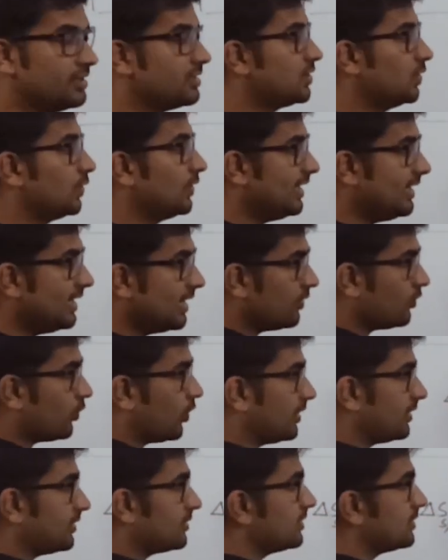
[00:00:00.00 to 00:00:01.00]
So here
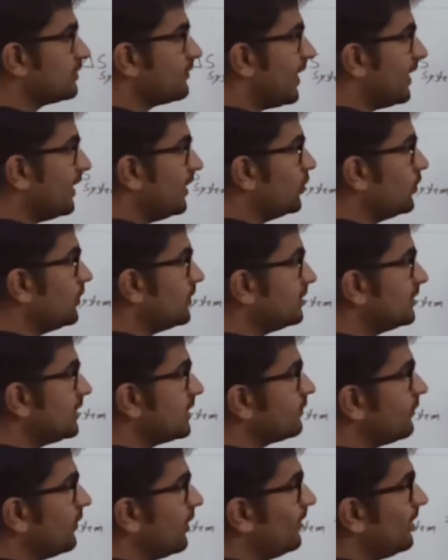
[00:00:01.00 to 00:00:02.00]
what is this value?
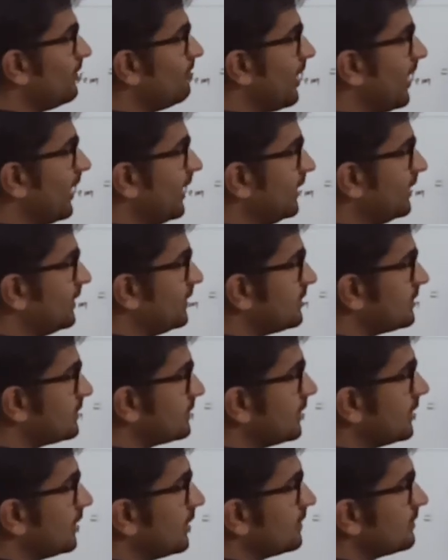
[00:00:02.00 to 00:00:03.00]
This will be minus
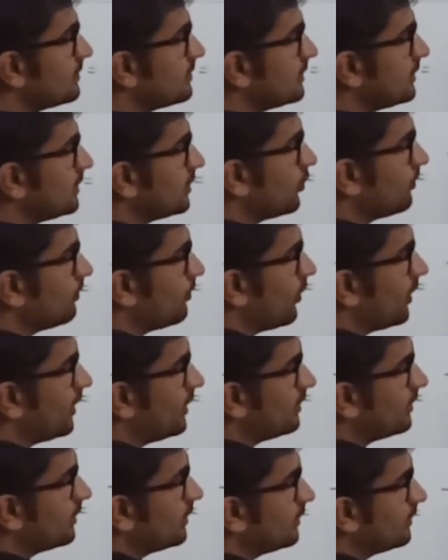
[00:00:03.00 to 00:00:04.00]

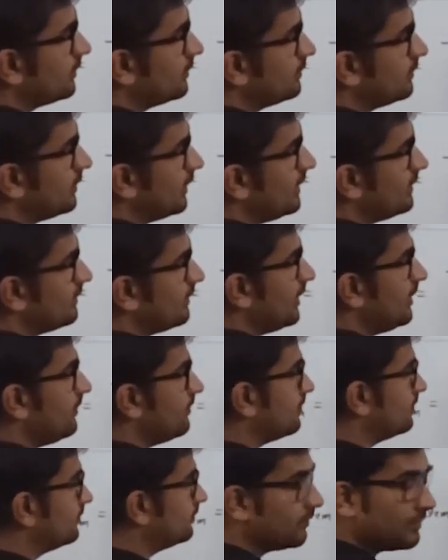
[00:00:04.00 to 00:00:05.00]

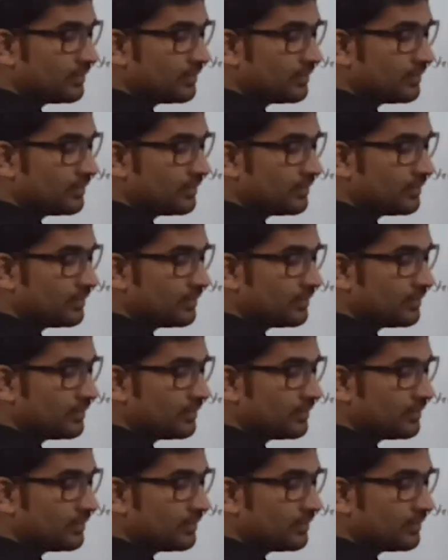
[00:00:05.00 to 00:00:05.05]
0.33.